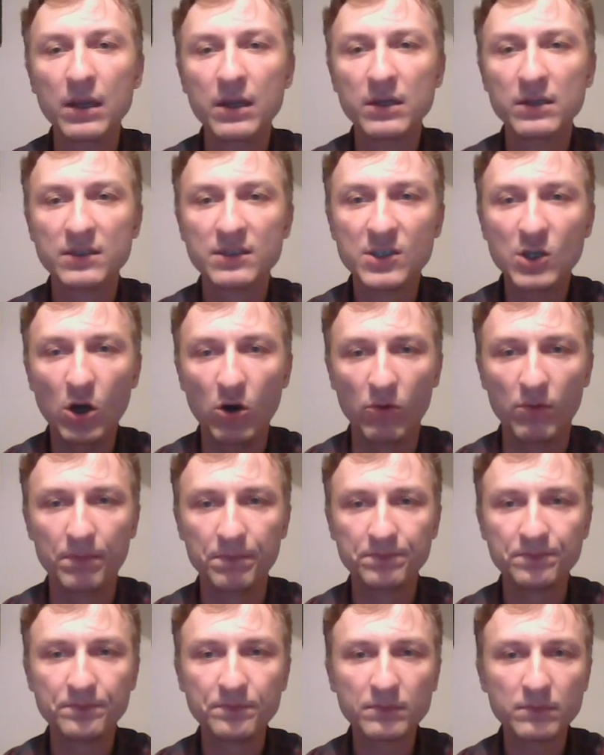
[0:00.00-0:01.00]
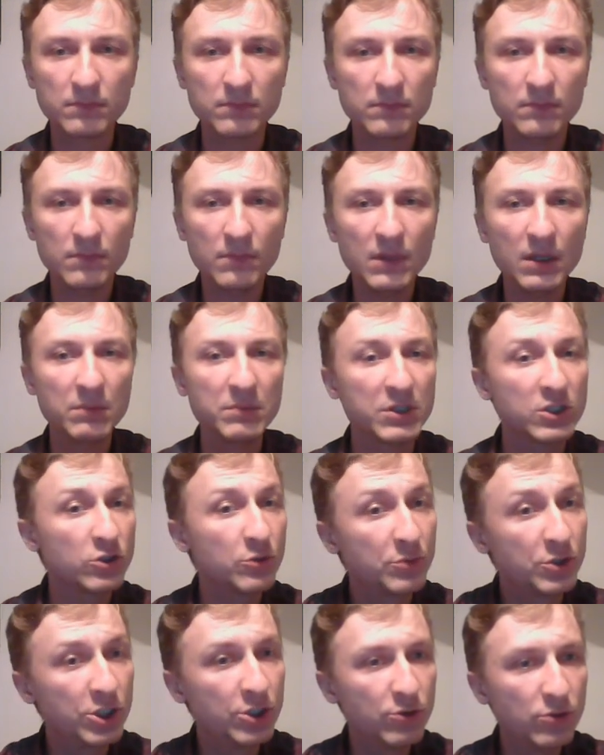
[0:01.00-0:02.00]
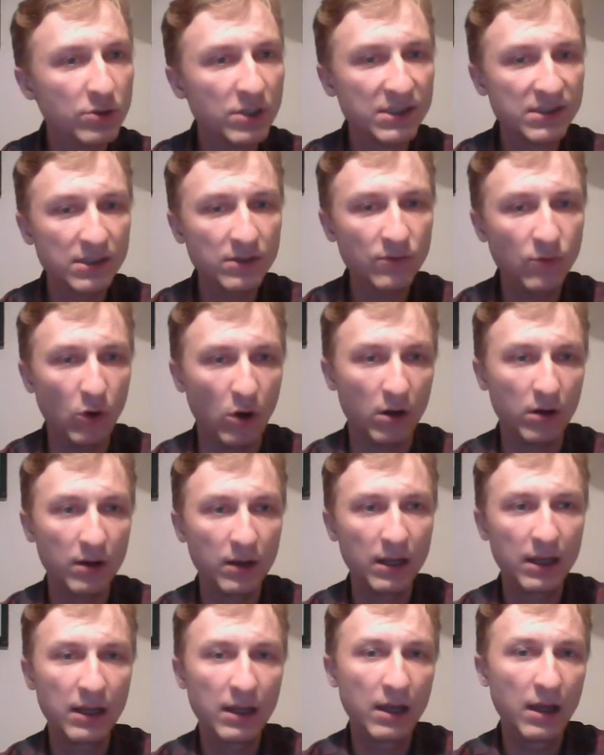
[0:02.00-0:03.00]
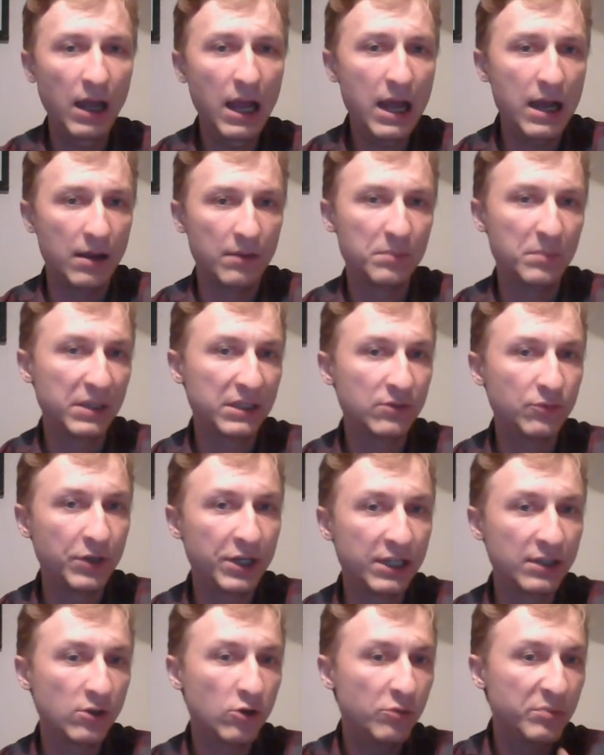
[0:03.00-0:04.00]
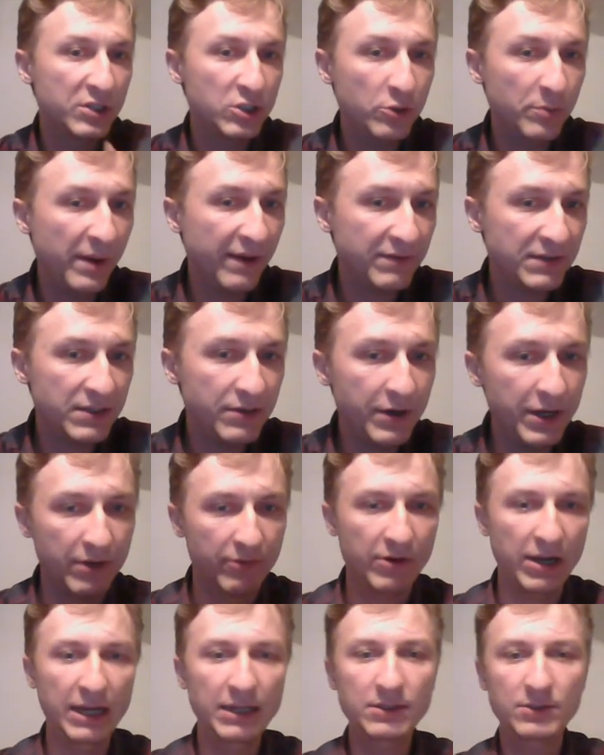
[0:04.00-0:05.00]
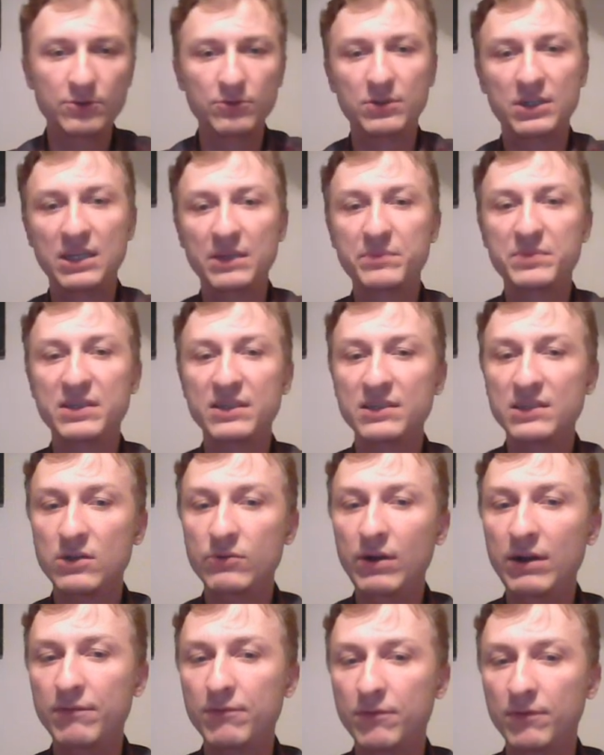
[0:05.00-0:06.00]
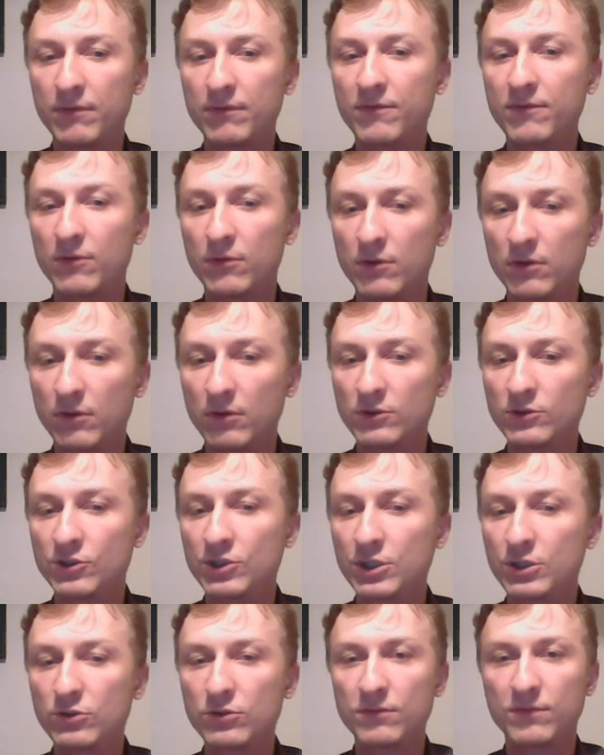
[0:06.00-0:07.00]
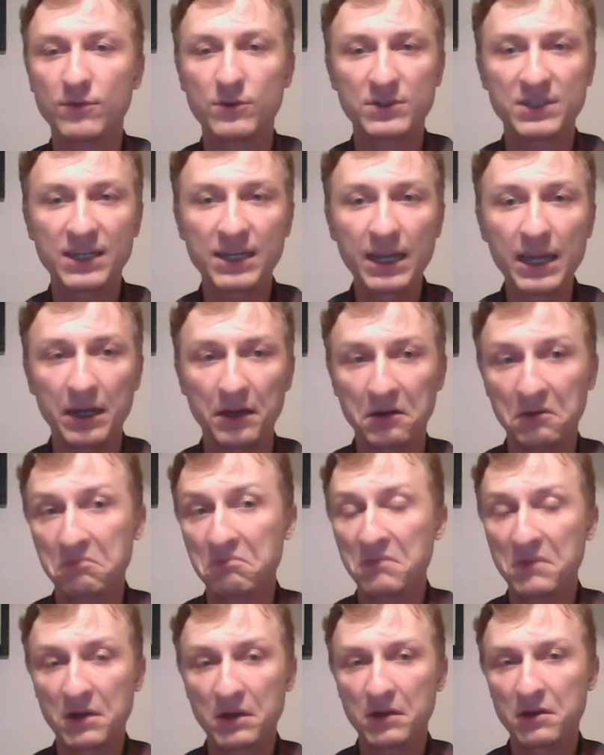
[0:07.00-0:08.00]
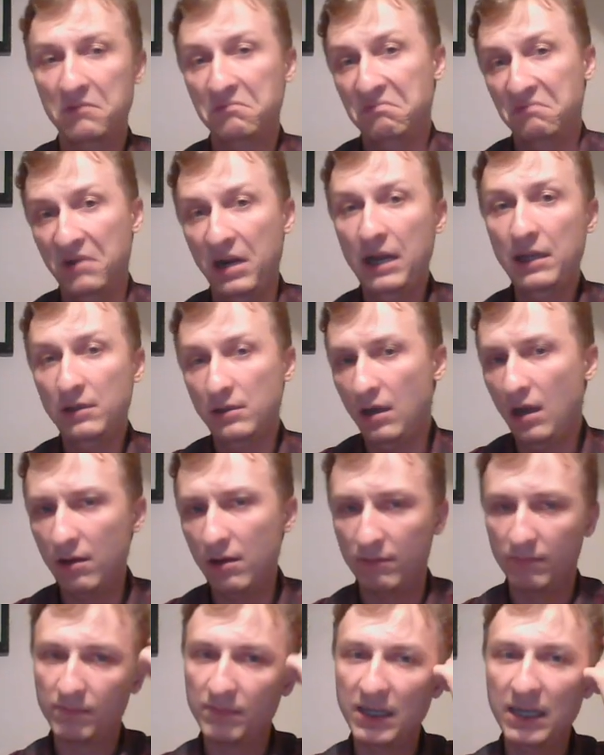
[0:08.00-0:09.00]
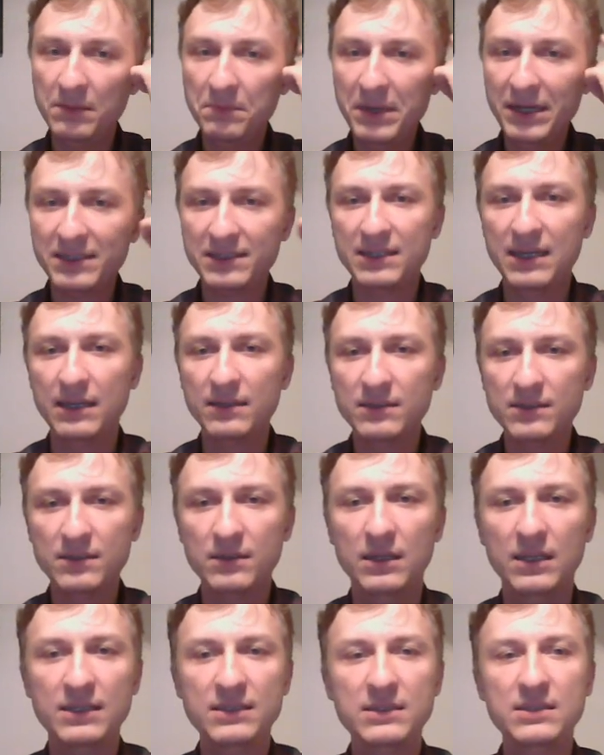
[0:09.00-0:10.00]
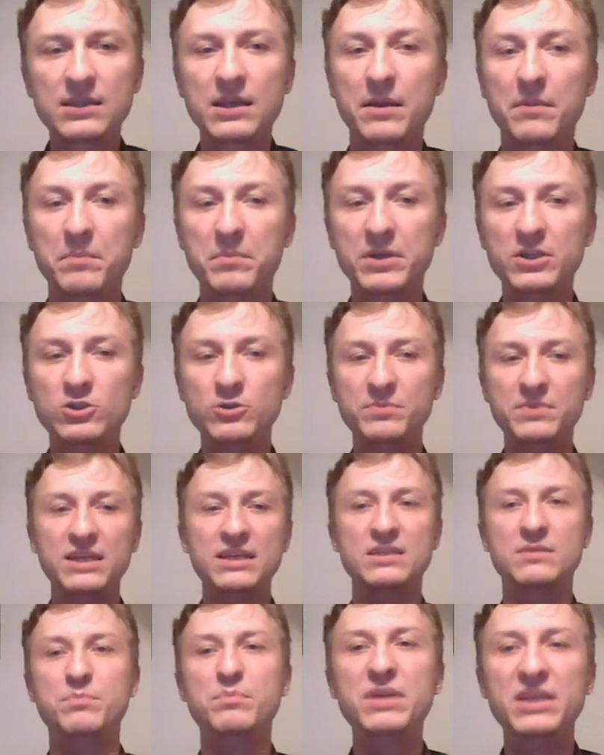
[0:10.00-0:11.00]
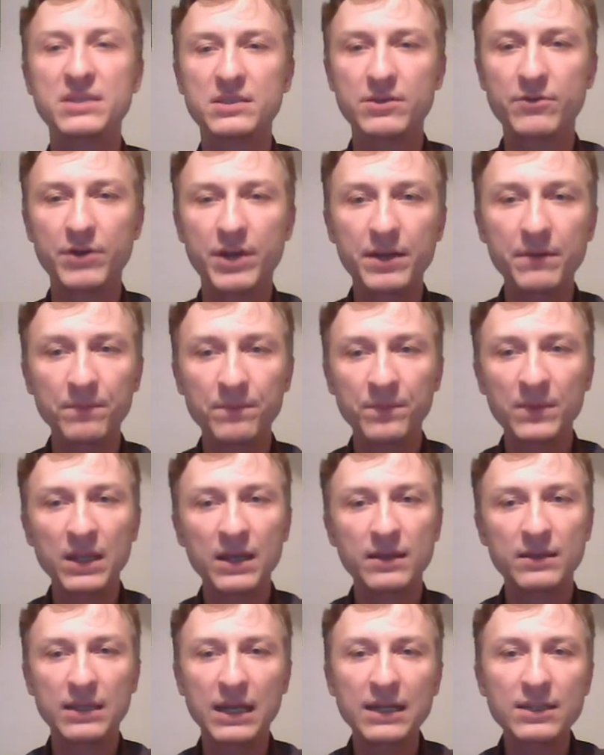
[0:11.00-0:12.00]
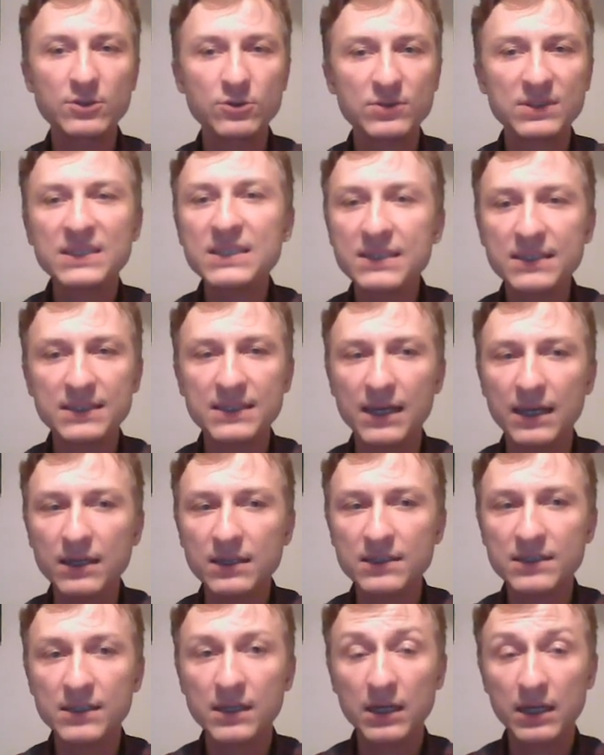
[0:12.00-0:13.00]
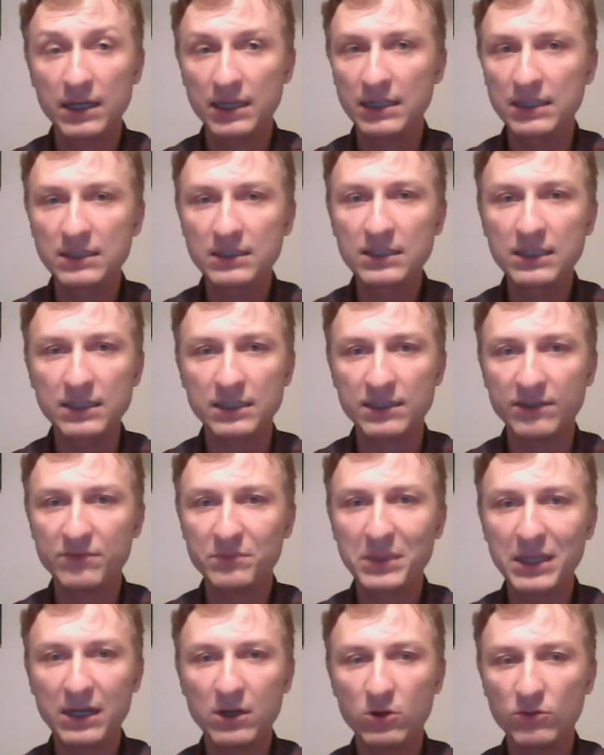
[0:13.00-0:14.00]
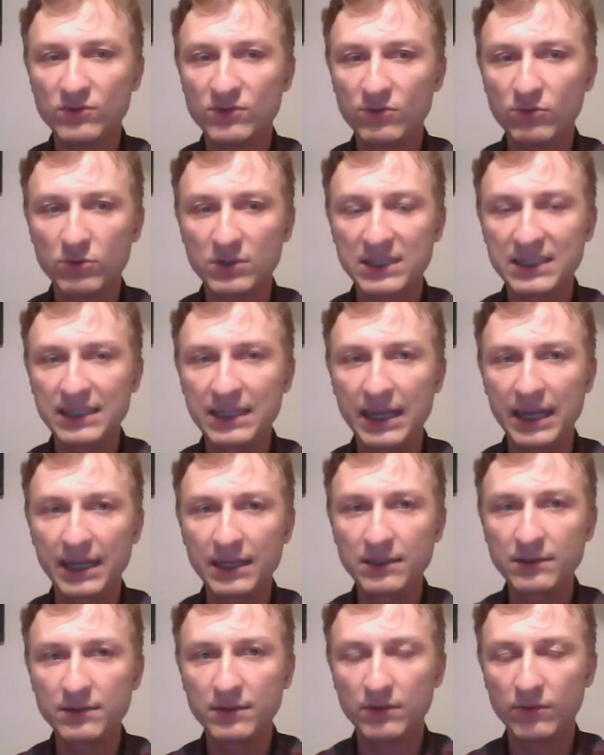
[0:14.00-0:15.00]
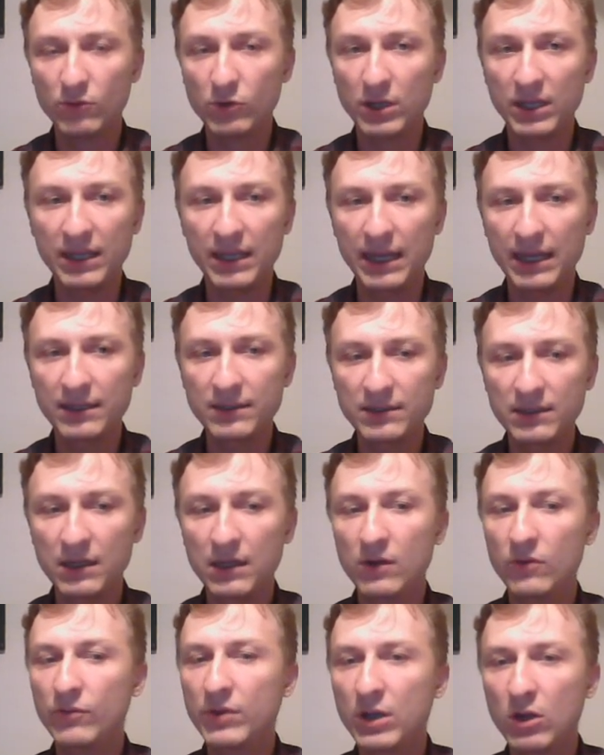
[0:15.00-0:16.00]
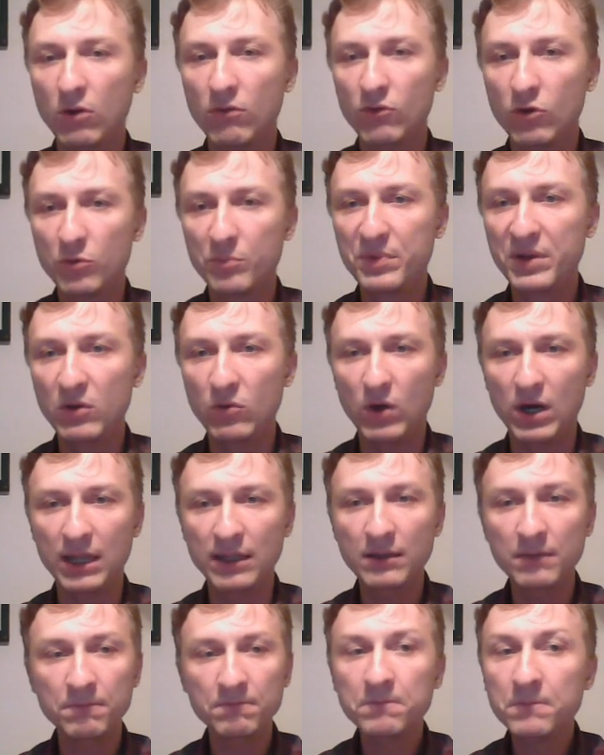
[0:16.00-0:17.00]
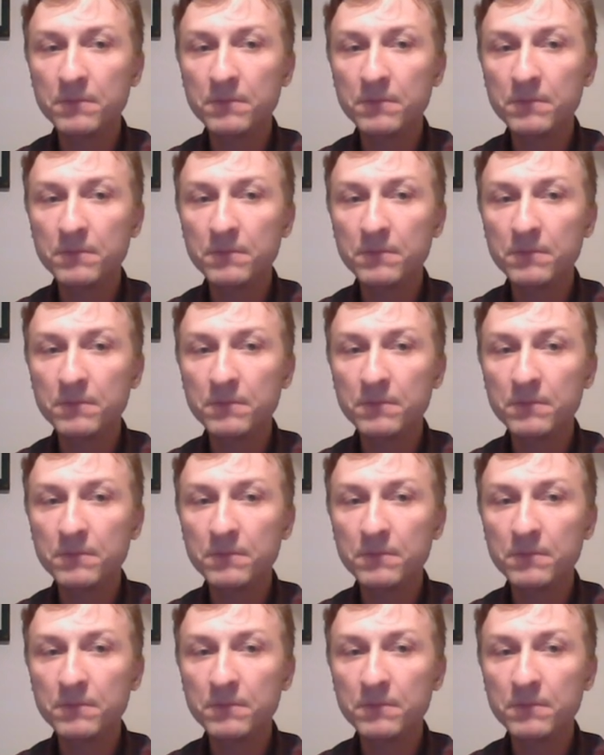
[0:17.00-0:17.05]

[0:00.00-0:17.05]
So bishop g2 doesn't work. But we can go bishop f3, right? To keep the square on g2 for the king, right? That makes sense. Let's see. Bishop takes b3, knight to c6. Indeed, if black goes rook c8, rook e8, we go rook b1,